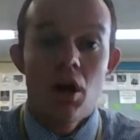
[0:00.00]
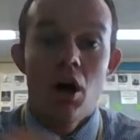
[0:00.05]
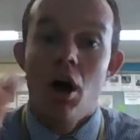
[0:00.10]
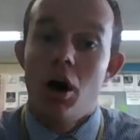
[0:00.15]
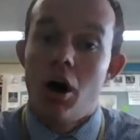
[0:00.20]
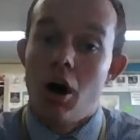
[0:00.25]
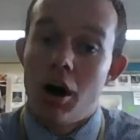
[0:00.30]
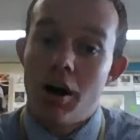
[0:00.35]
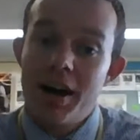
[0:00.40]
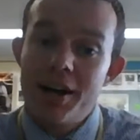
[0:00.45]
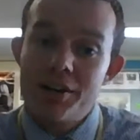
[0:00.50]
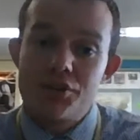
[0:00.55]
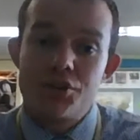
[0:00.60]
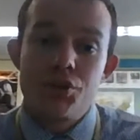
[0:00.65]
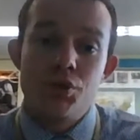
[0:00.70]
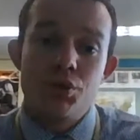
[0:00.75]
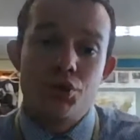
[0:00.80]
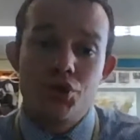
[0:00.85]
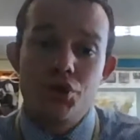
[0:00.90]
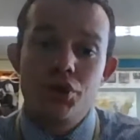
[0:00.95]
All right, so
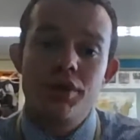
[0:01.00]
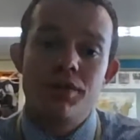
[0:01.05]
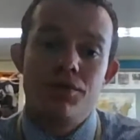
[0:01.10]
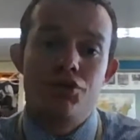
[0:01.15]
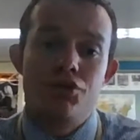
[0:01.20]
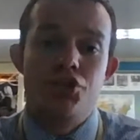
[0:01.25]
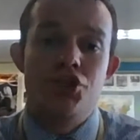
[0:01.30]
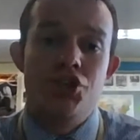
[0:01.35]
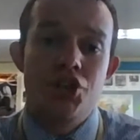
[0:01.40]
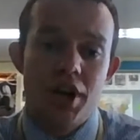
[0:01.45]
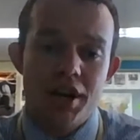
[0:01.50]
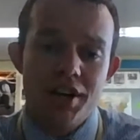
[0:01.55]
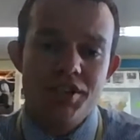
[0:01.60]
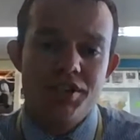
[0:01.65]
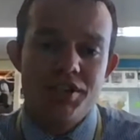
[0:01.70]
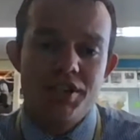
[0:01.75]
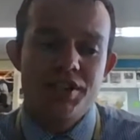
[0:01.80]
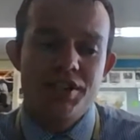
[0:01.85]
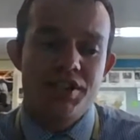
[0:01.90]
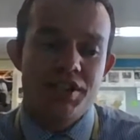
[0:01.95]
you should have
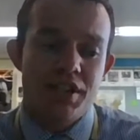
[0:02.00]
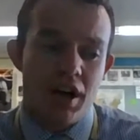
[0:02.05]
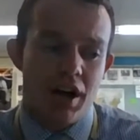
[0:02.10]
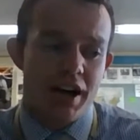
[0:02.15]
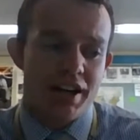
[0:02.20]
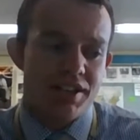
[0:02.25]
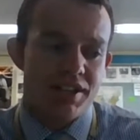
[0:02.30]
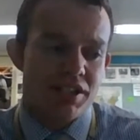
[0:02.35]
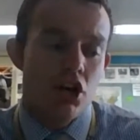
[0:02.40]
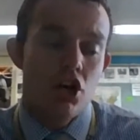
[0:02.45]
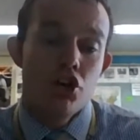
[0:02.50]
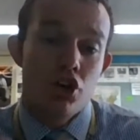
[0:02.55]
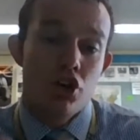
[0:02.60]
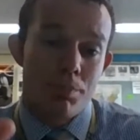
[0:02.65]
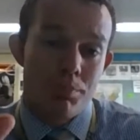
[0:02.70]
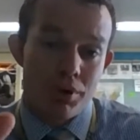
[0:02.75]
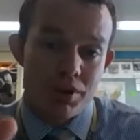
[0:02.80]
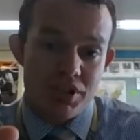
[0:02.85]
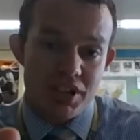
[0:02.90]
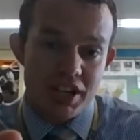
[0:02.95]
just discussed your
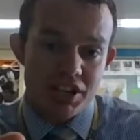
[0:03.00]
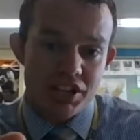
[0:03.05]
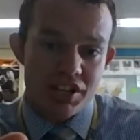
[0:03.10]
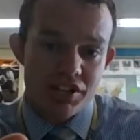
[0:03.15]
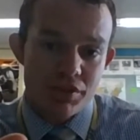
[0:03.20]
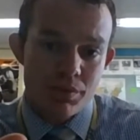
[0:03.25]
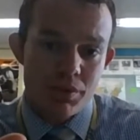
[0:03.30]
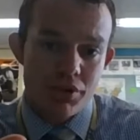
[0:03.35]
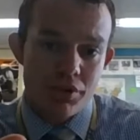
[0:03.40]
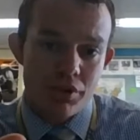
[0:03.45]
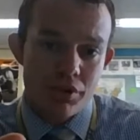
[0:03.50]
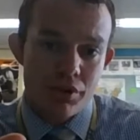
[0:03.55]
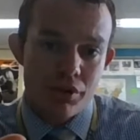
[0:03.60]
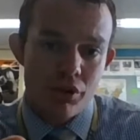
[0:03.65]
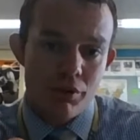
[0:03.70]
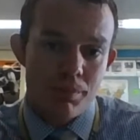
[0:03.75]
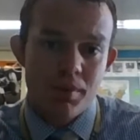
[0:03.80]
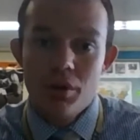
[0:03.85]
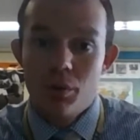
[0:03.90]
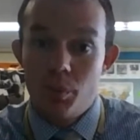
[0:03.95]
predictions with your
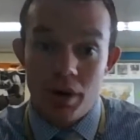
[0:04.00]
group,